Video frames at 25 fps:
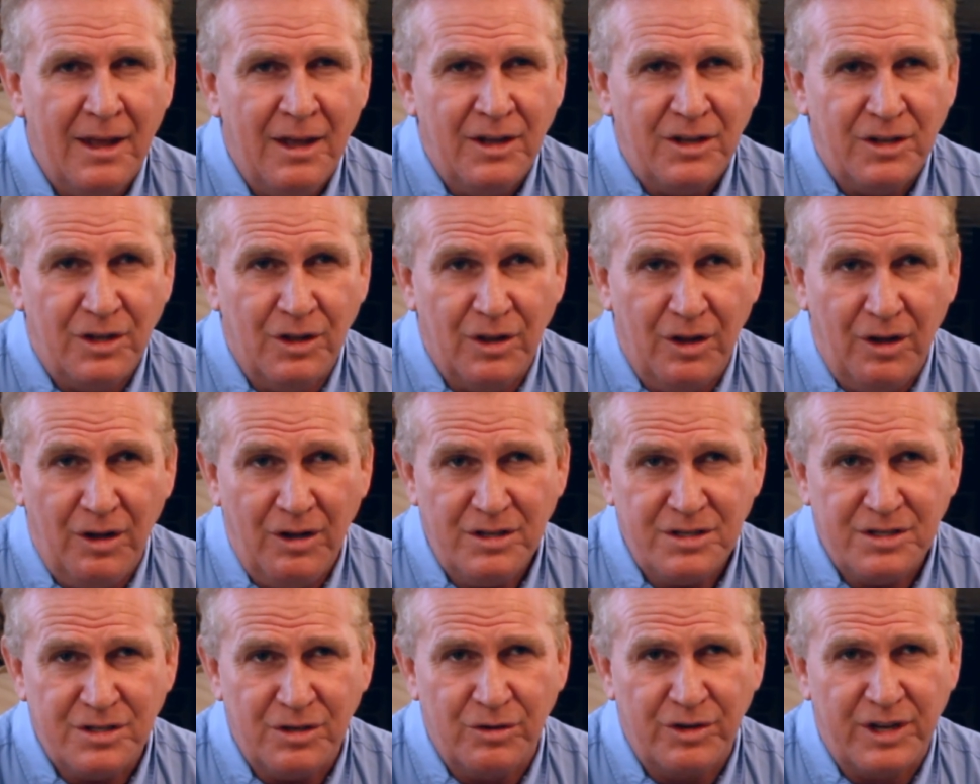You'll
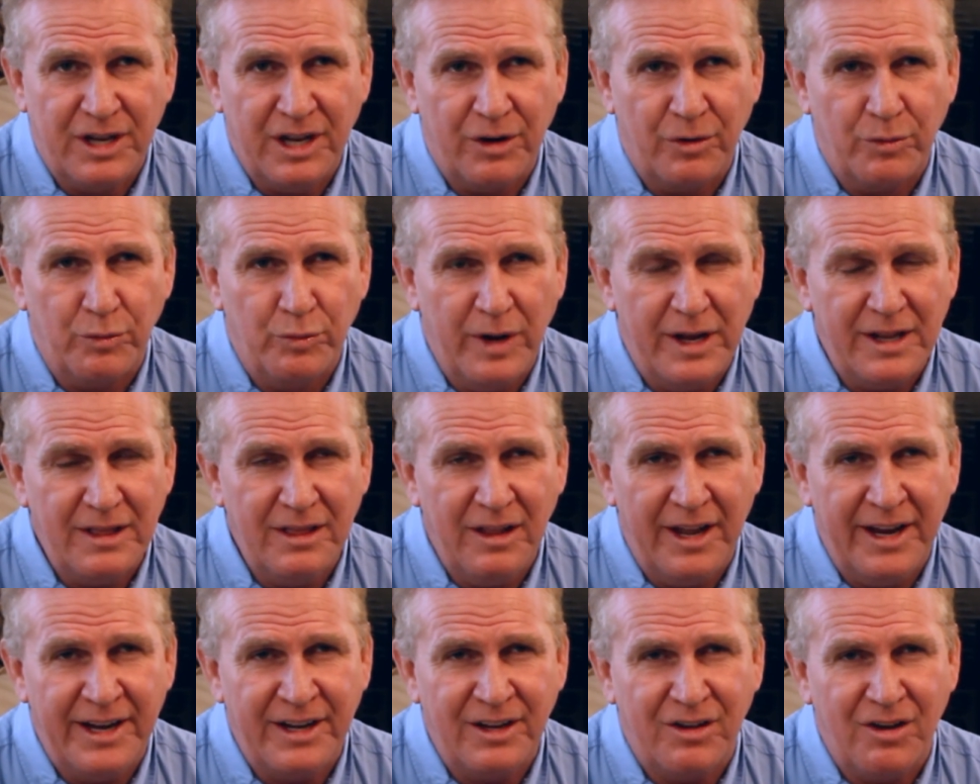also get a red
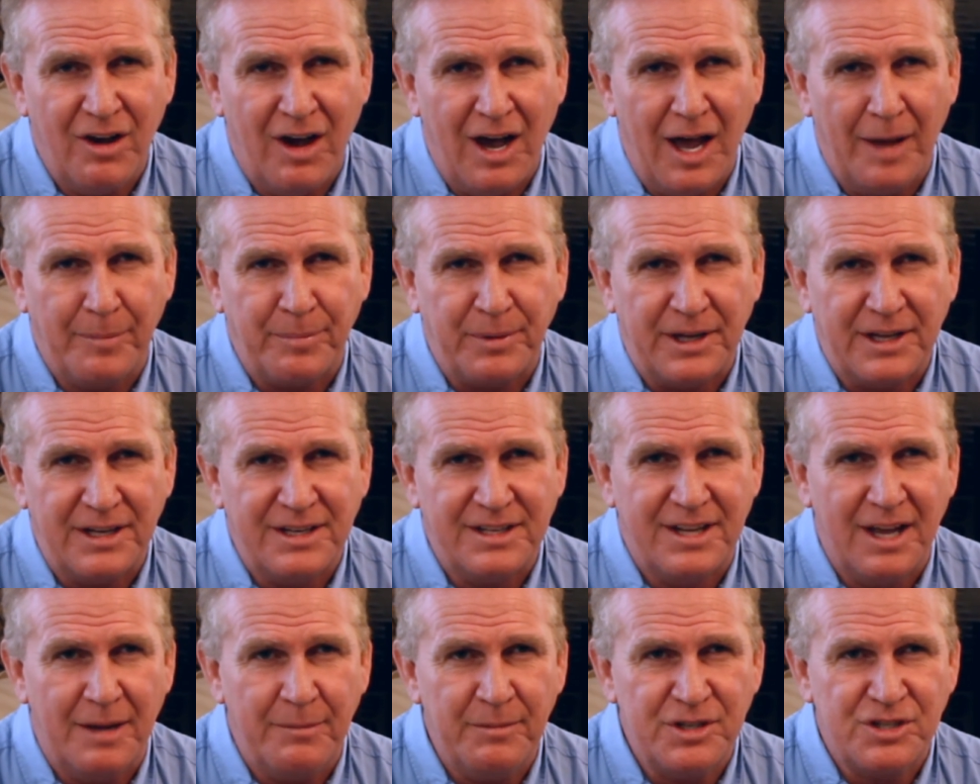line copy
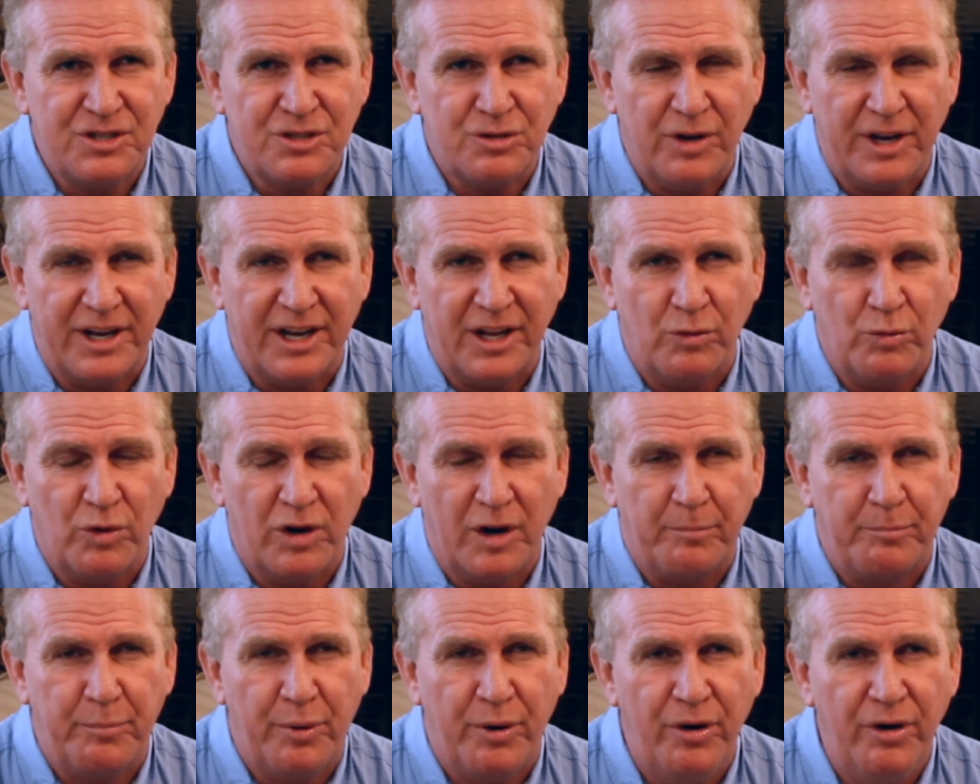demonstrating
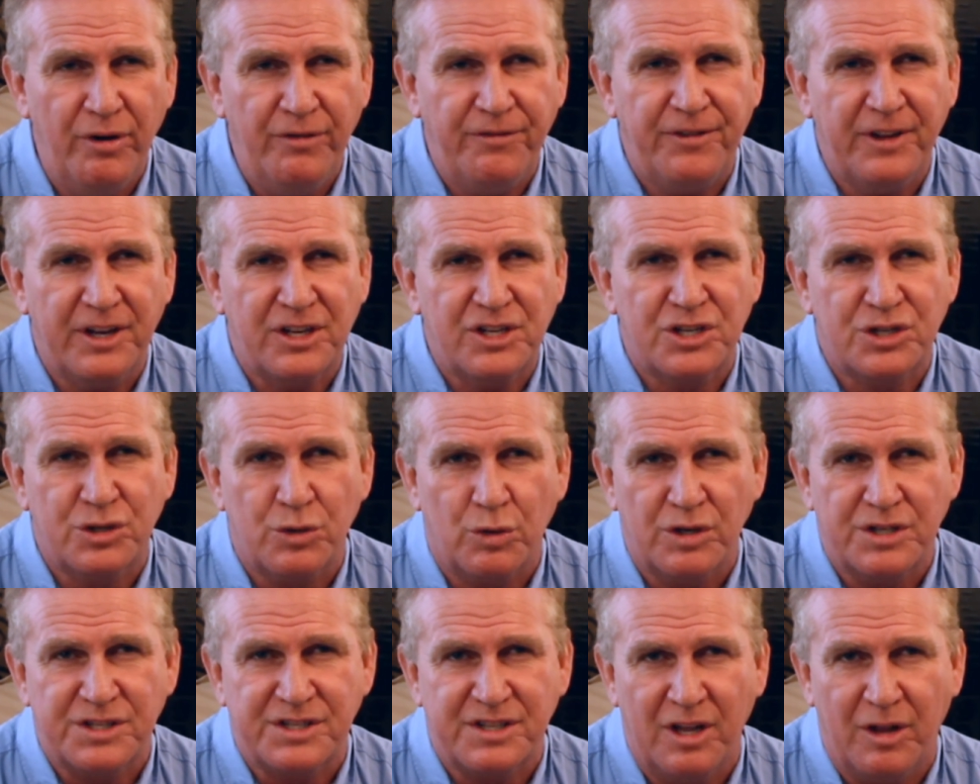what a perfect
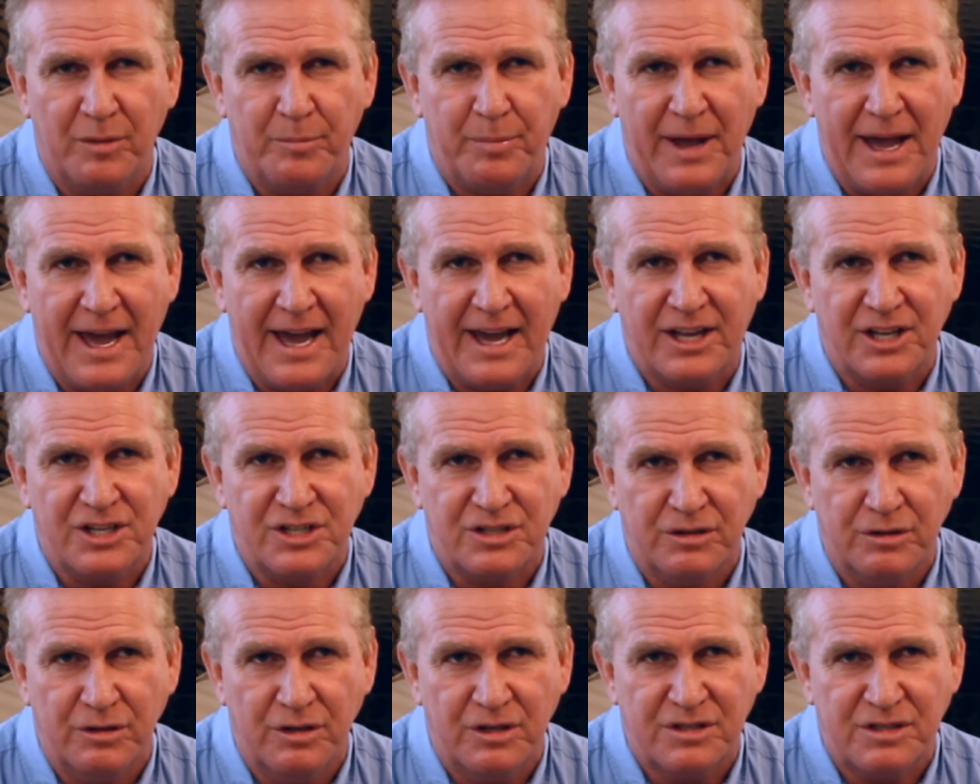short sale
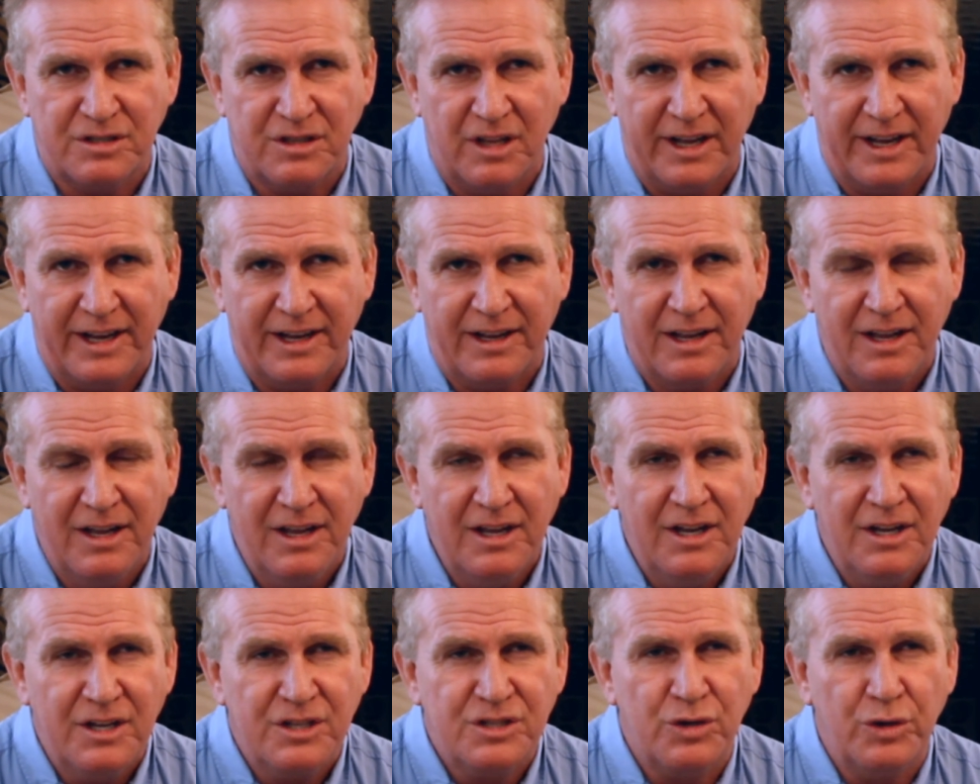package looks like
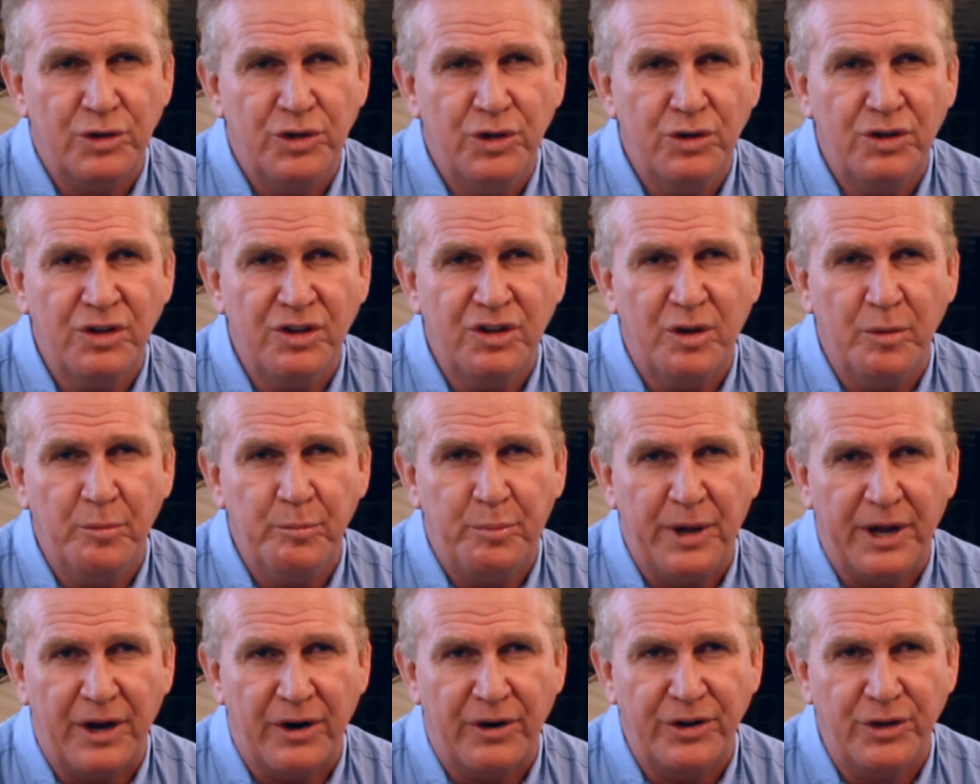so you can
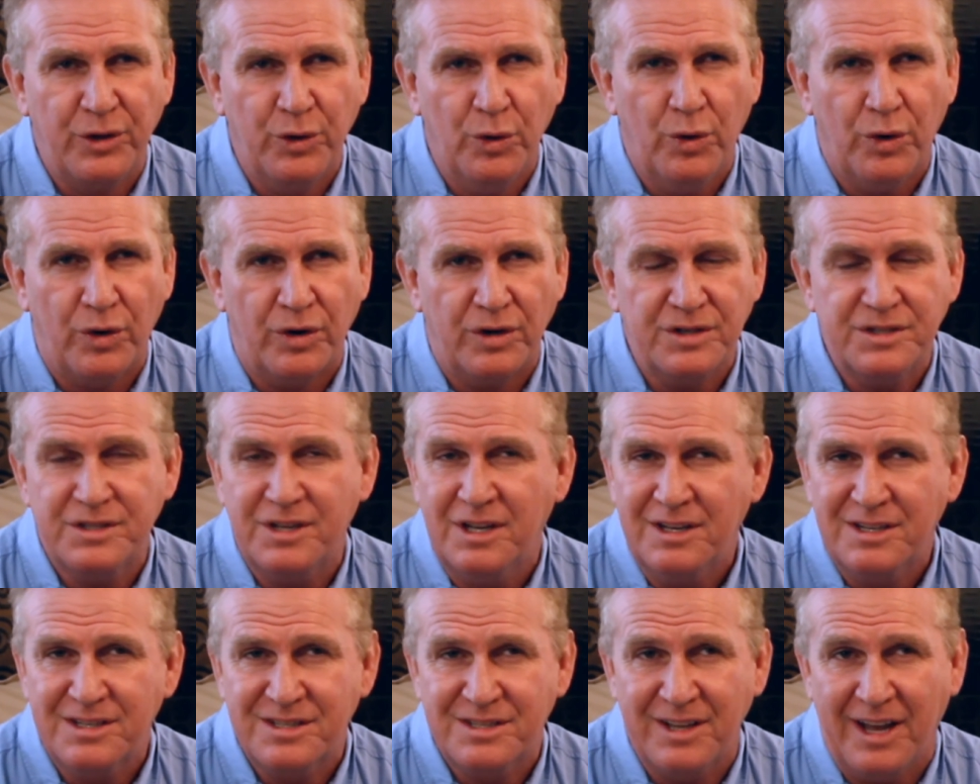compare
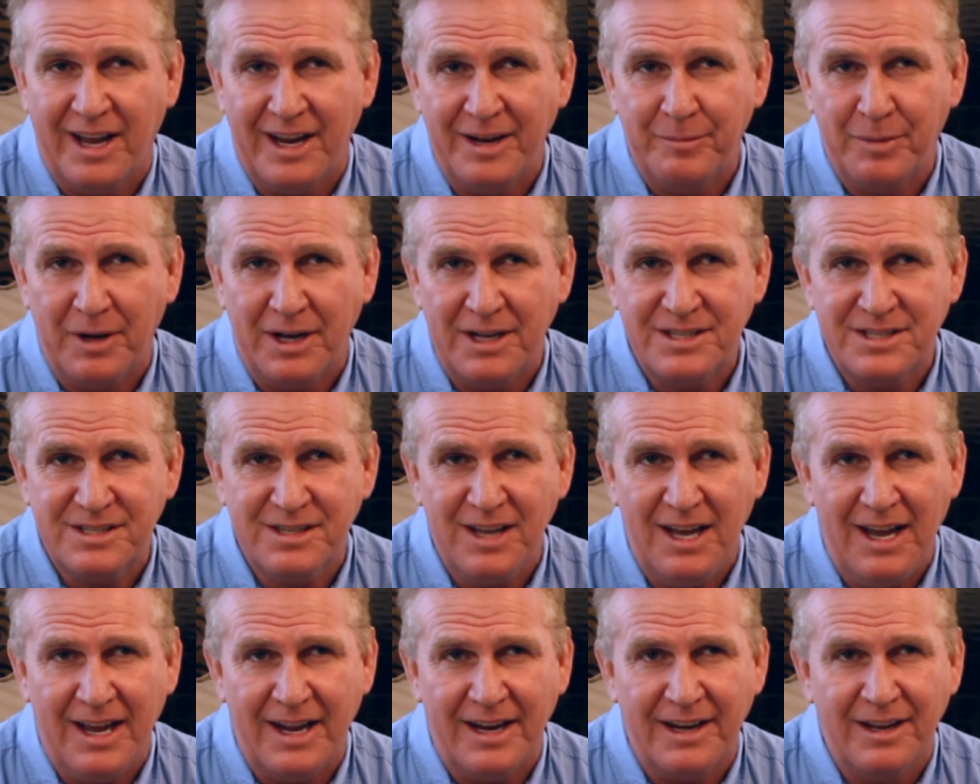yours side by
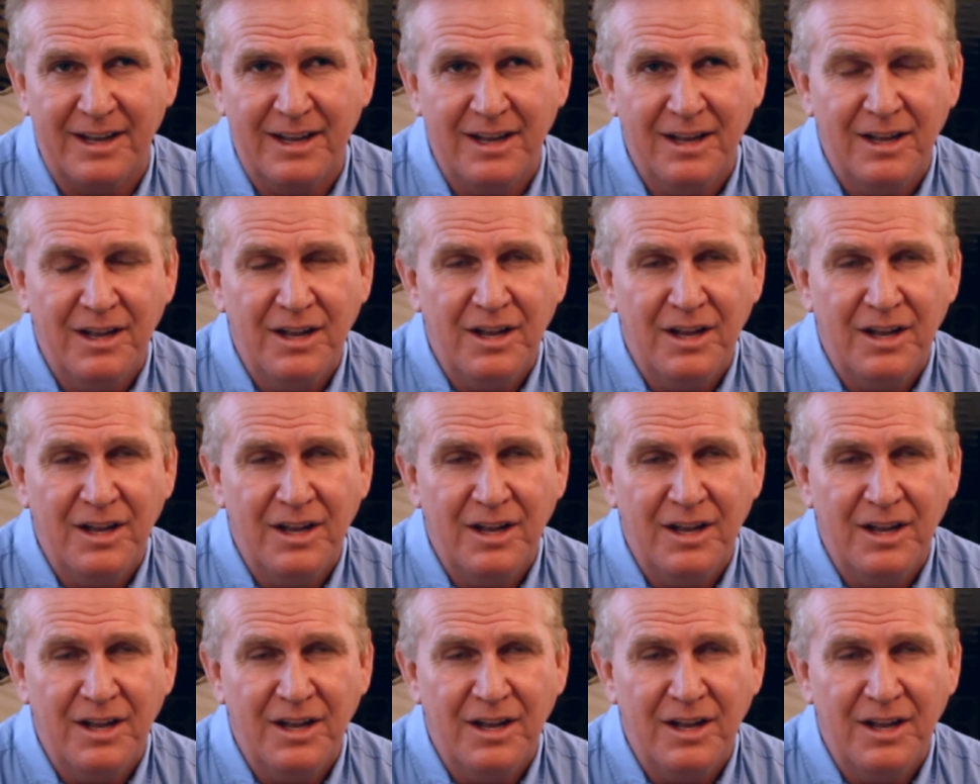side.